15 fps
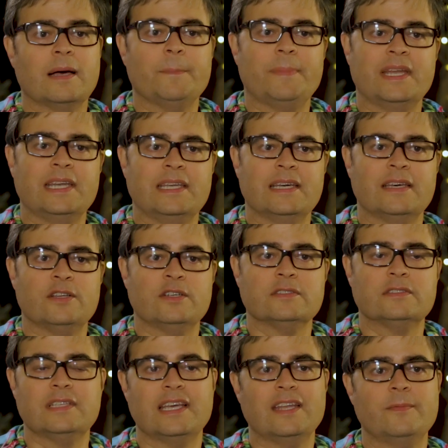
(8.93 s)

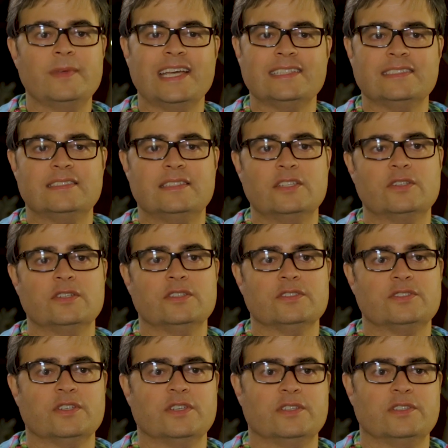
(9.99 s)
Campanilleros and
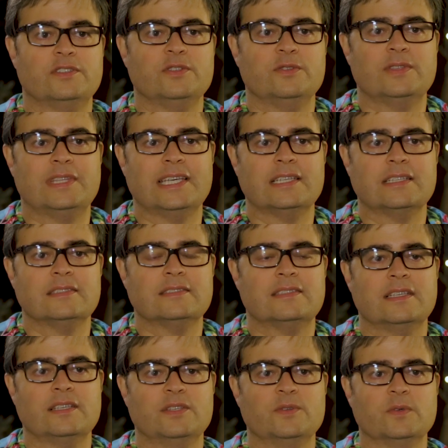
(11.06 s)
villancicos are the two things
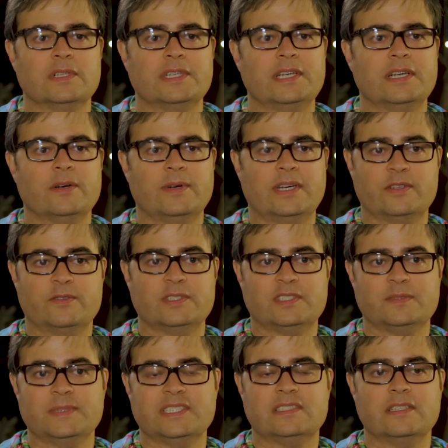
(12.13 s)
that you will hear around
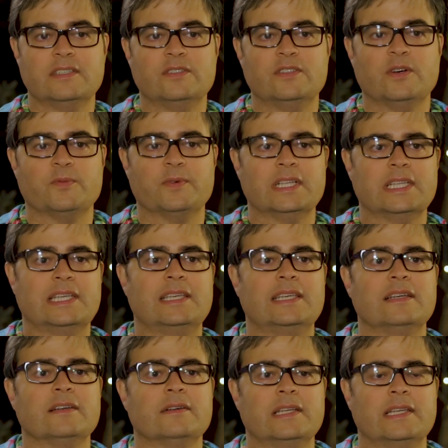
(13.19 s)
Christmas that you don't really
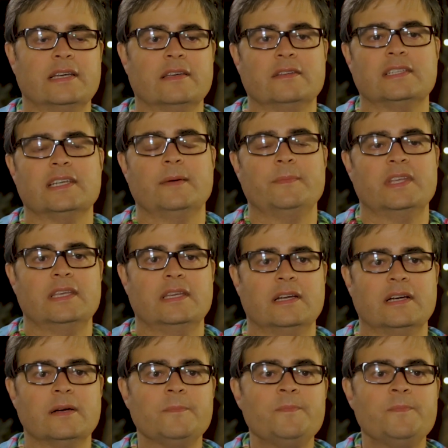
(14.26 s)
hear any other time of the year.